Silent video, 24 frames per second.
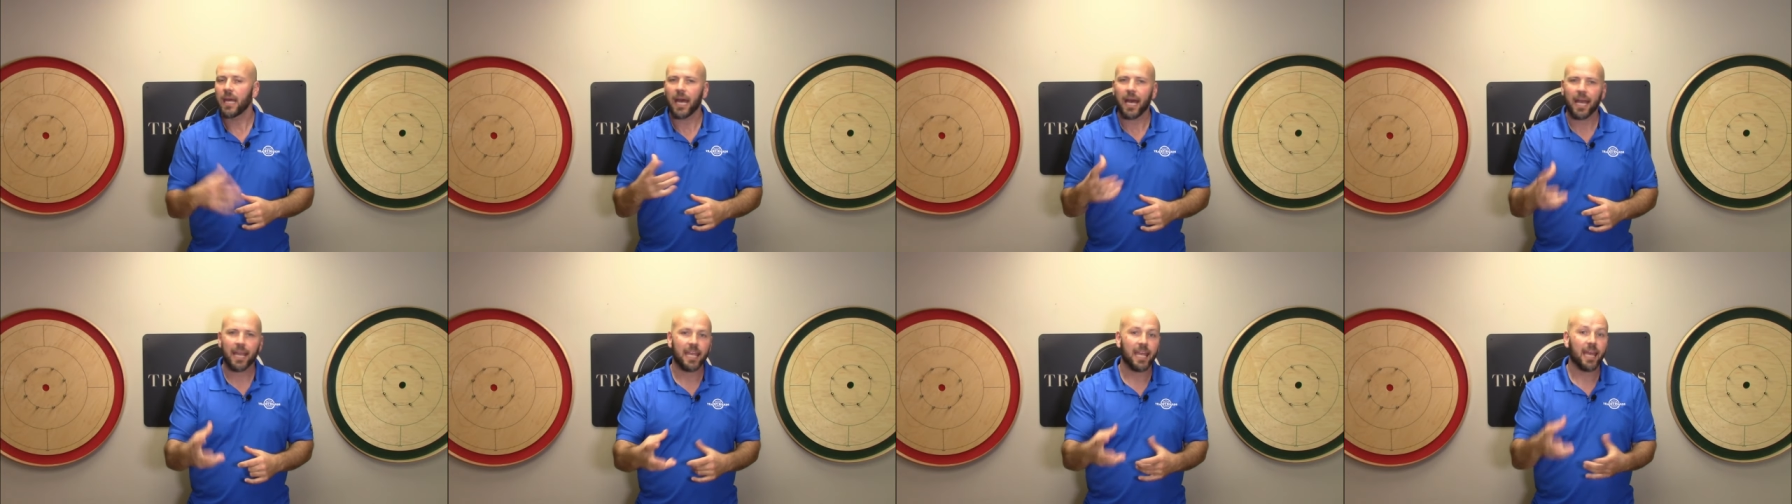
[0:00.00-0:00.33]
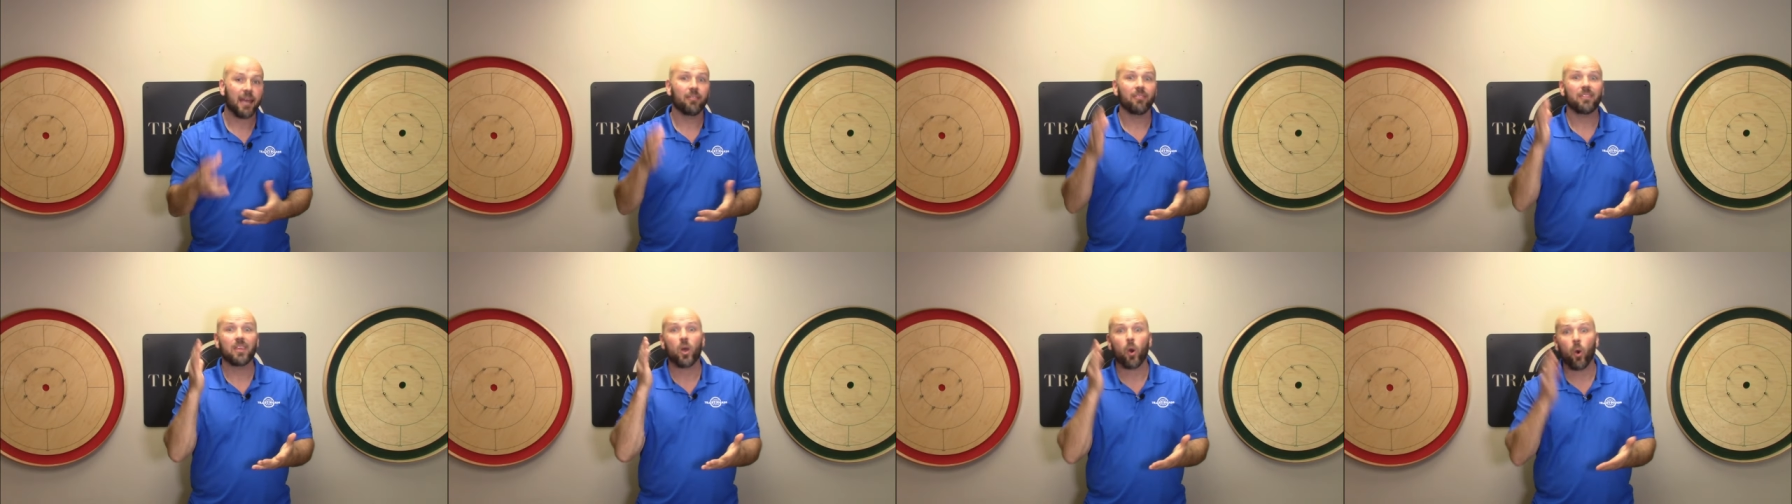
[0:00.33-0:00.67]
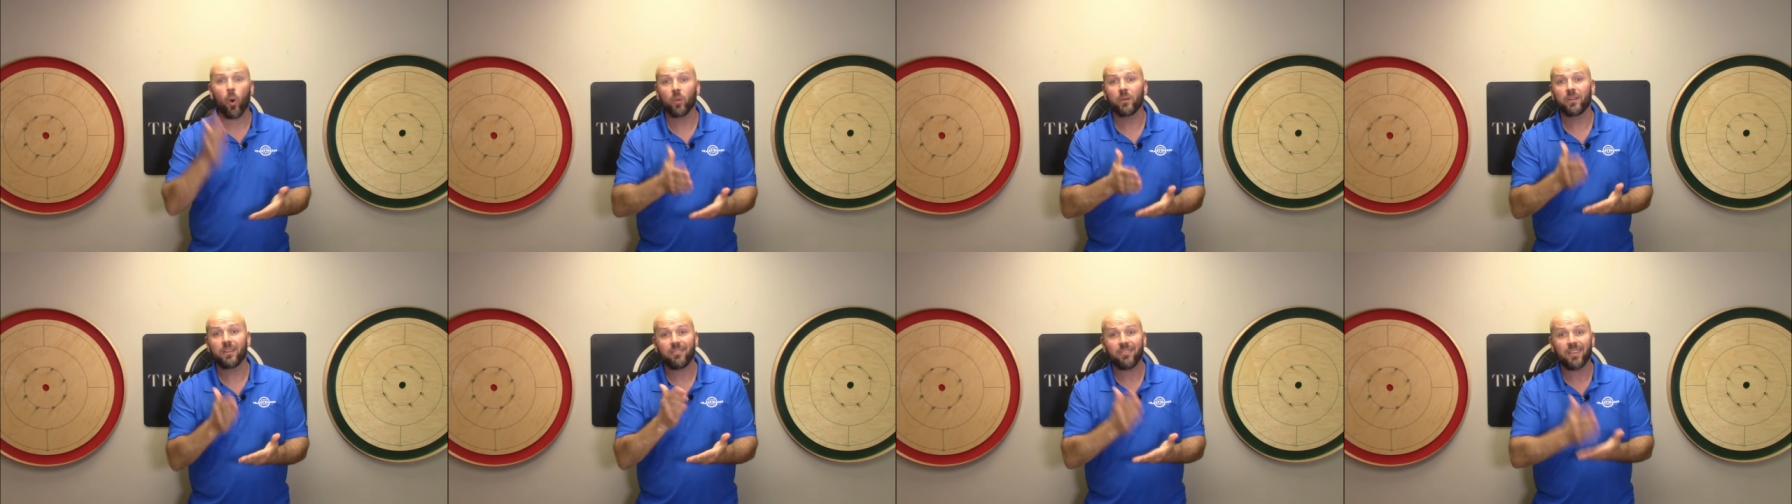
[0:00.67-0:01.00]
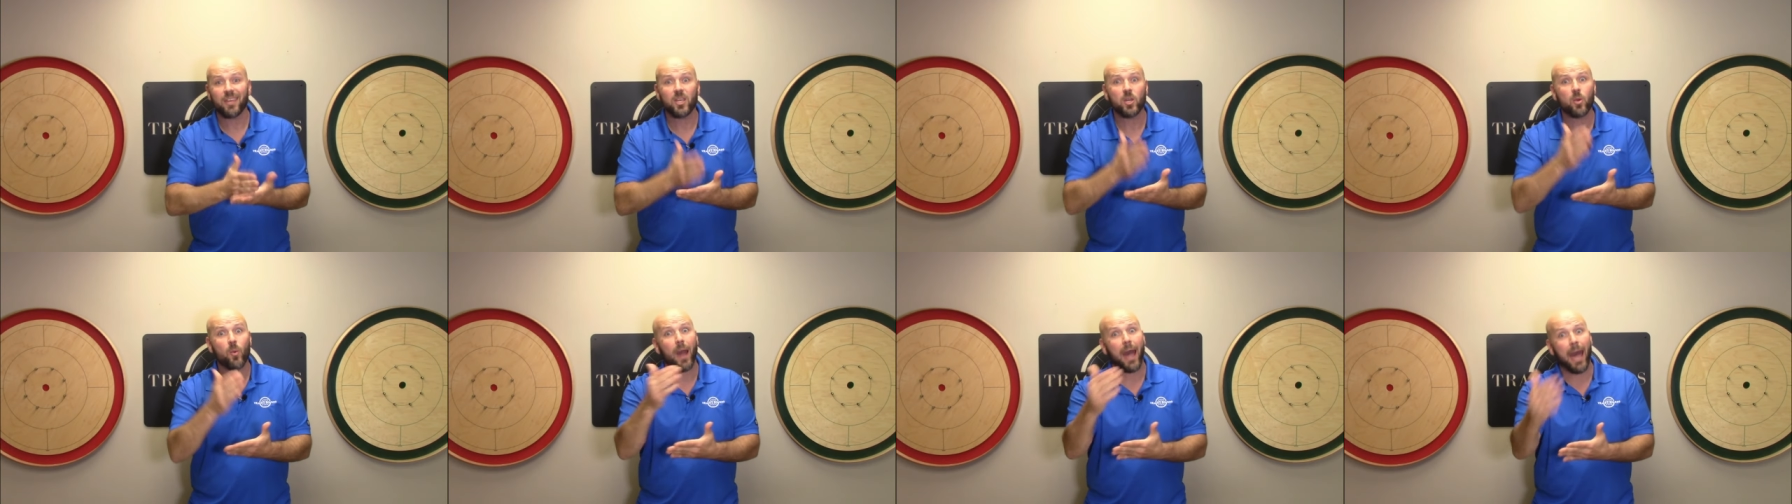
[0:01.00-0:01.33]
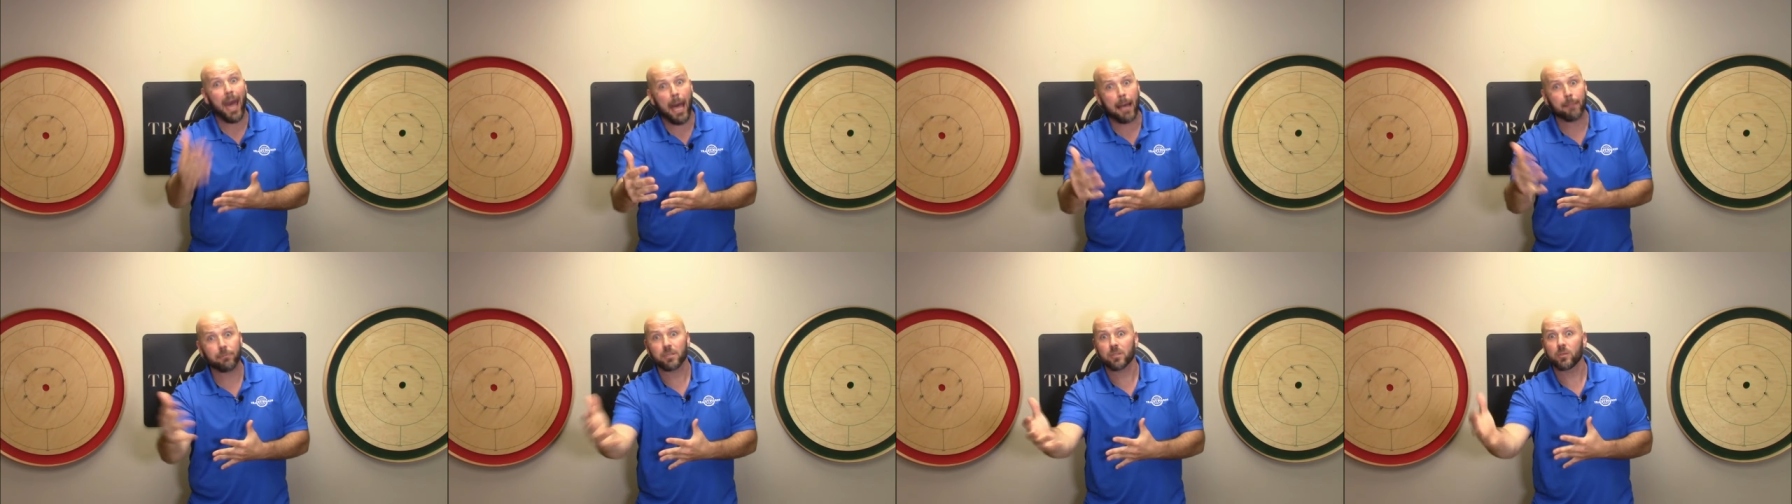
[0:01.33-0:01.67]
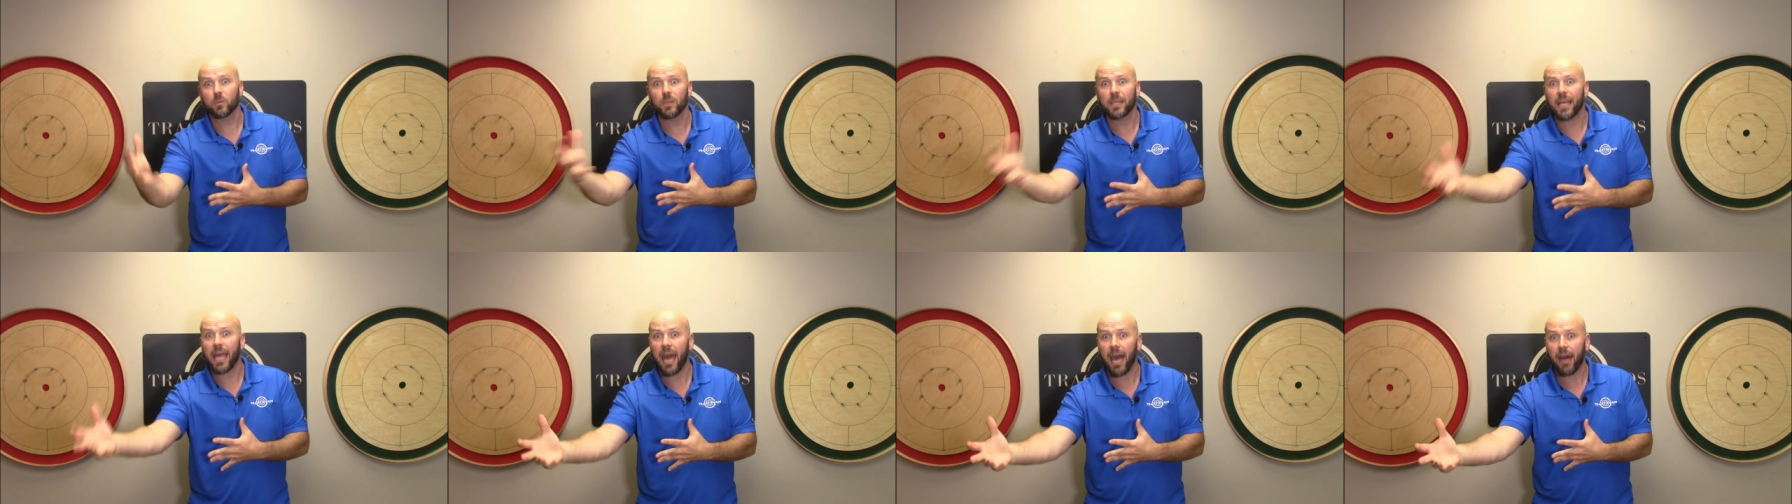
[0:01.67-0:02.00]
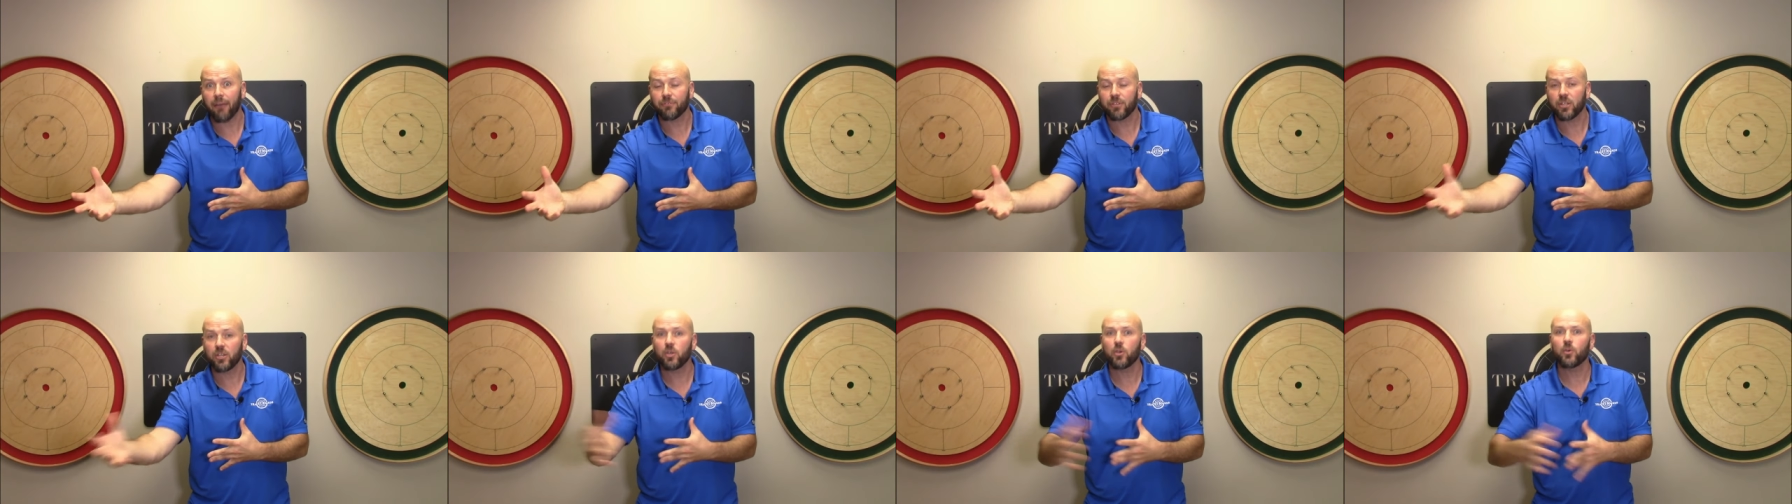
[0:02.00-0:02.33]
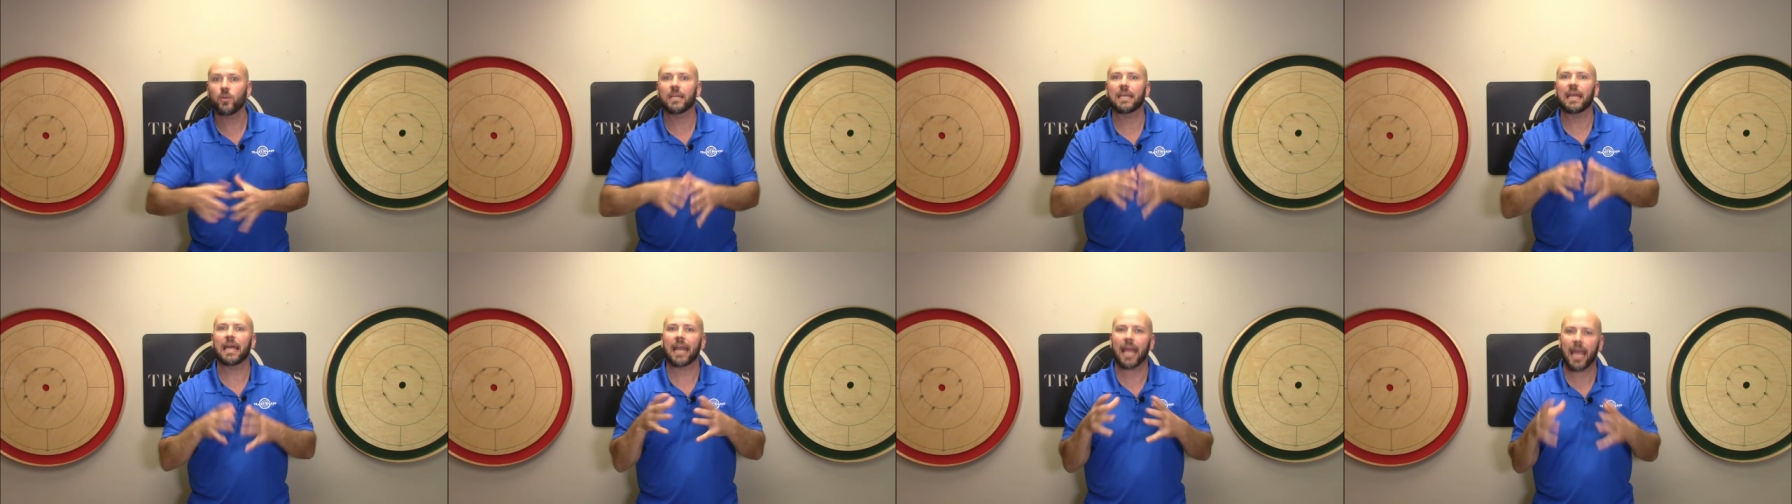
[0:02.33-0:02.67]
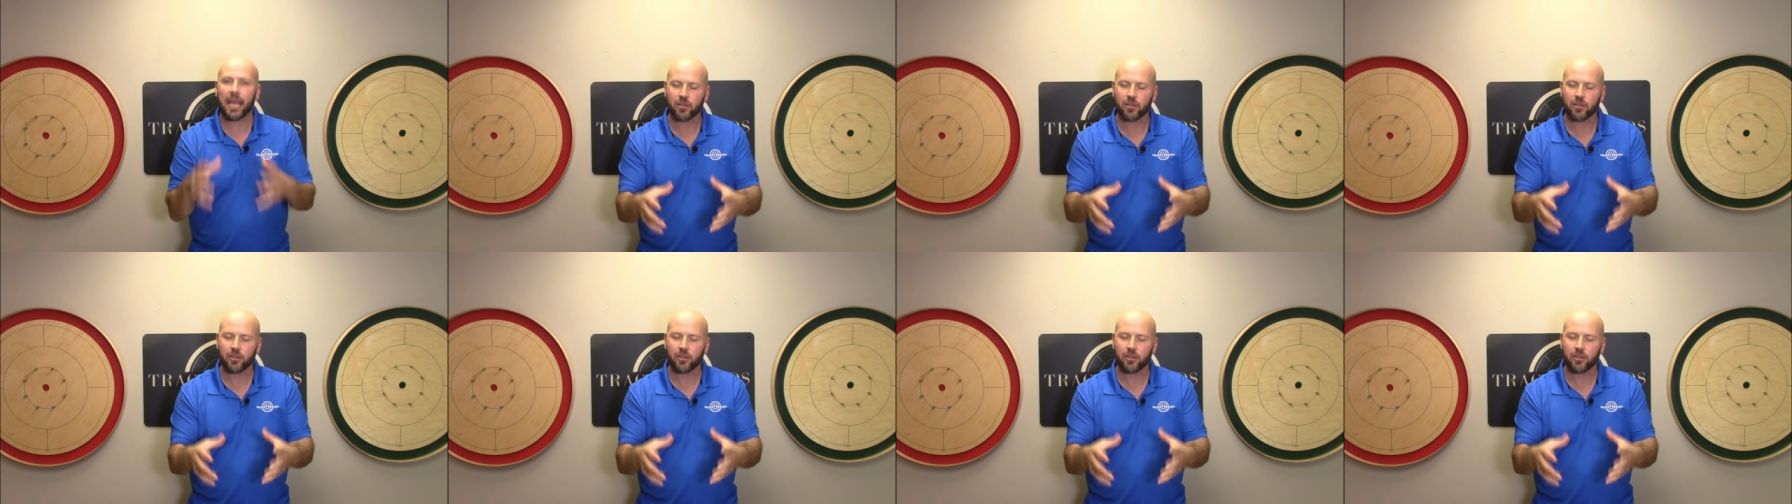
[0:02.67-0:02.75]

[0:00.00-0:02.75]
Again, the only thing you absolutely have to do to get